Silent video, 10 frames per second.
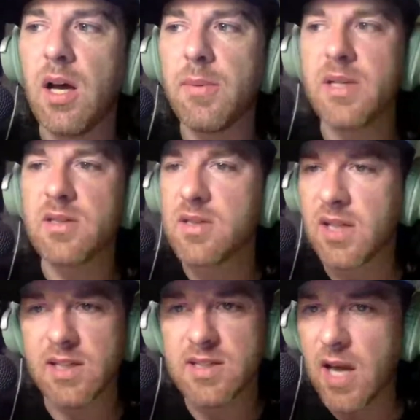Because it's
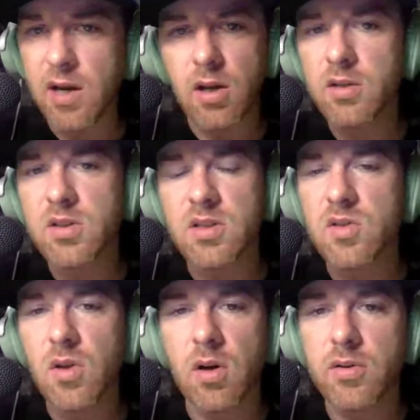like it's not all just the
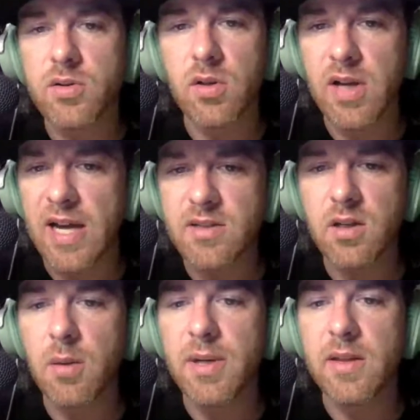starters. Guys
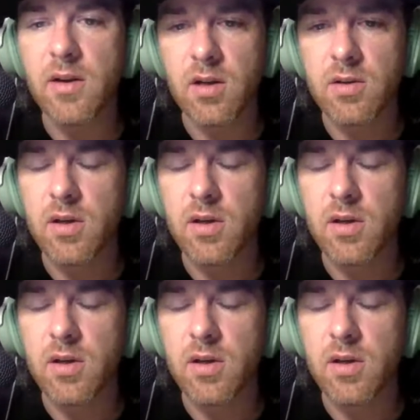are coming in,